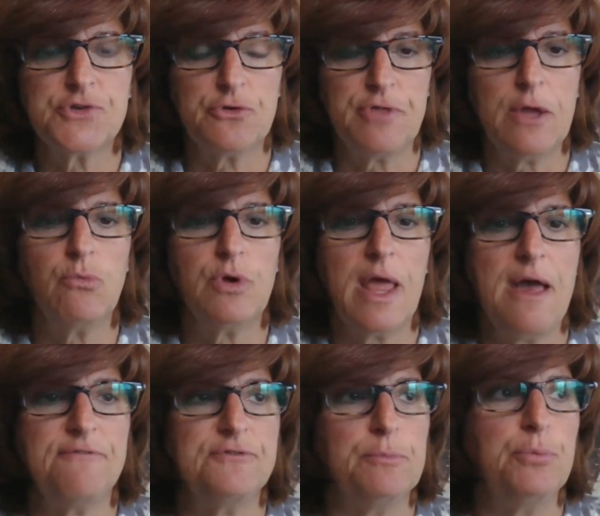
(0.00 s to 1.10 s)
so they would
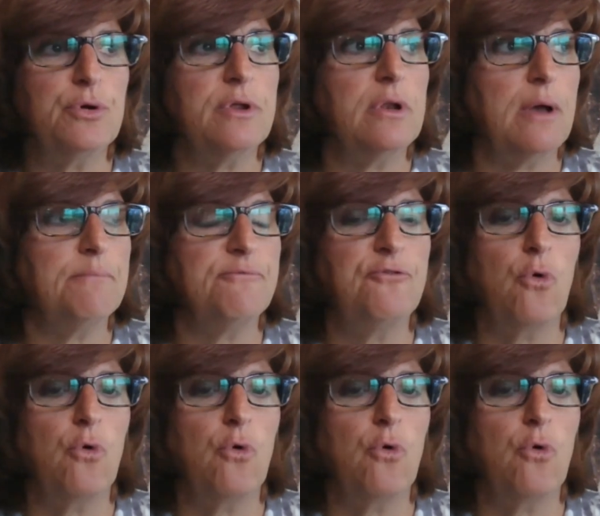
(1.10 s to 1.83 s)
have to put it up